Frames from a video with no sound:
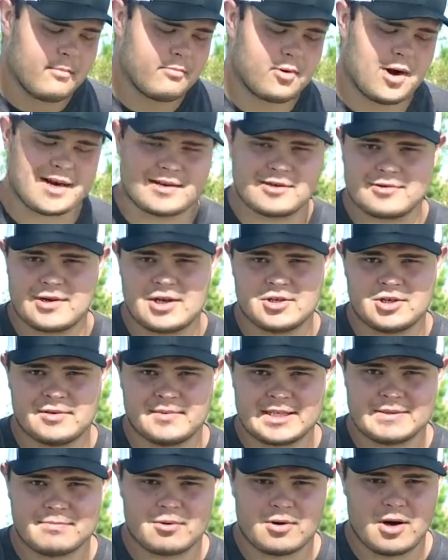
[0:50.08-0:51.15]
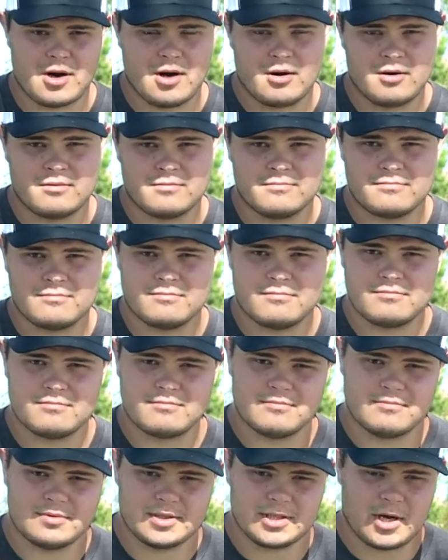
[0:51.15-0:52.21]
Practice Round Joe Pro
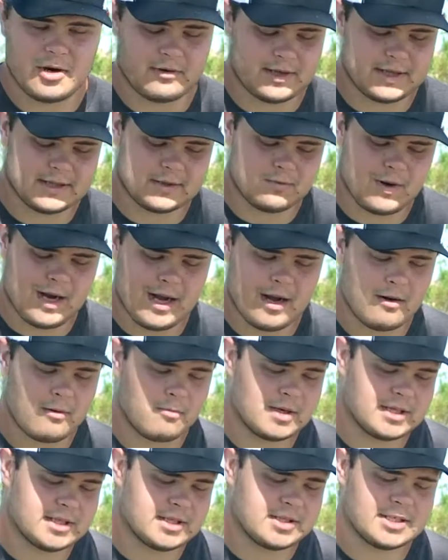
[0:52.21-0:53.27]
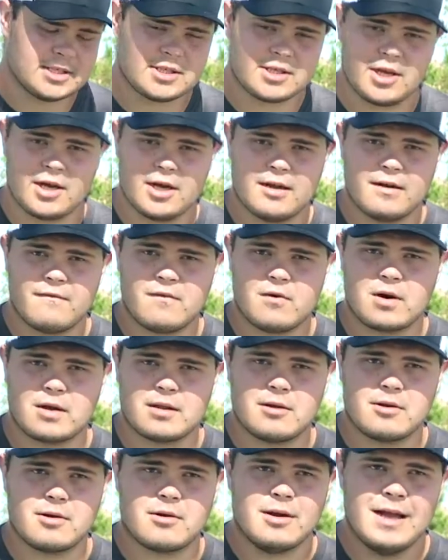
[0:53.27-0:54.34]
zone as well, which is just good for a
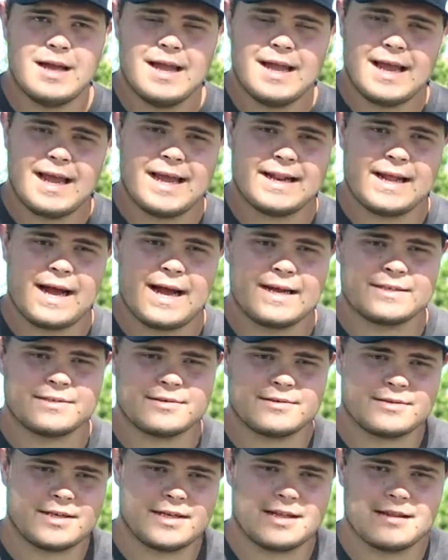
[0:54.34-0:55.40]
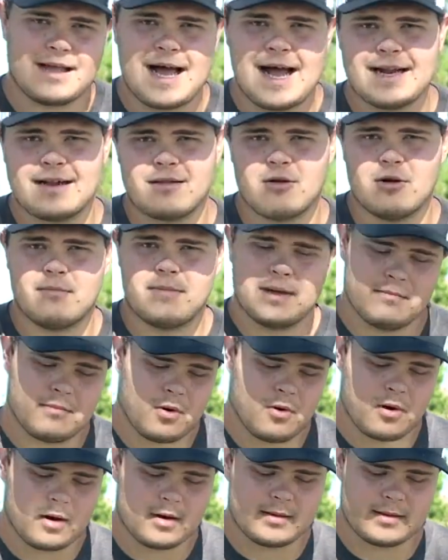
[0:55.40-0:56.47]
little anhyzer to glide a little bit
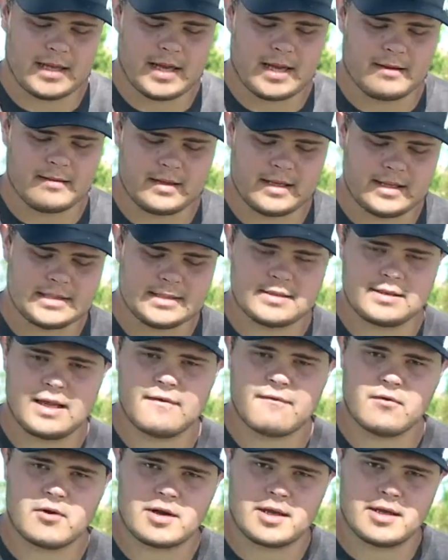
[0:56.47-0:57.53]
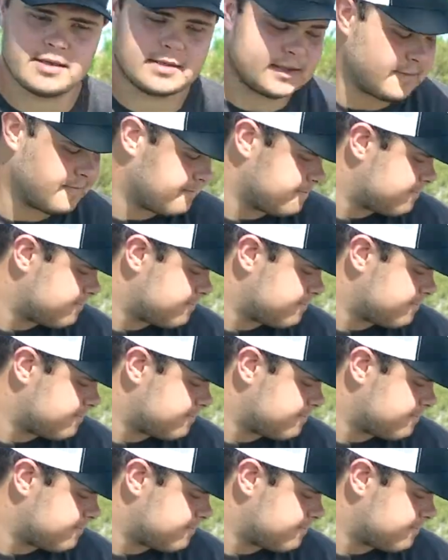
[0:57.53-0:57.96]
more than these Get Freakies.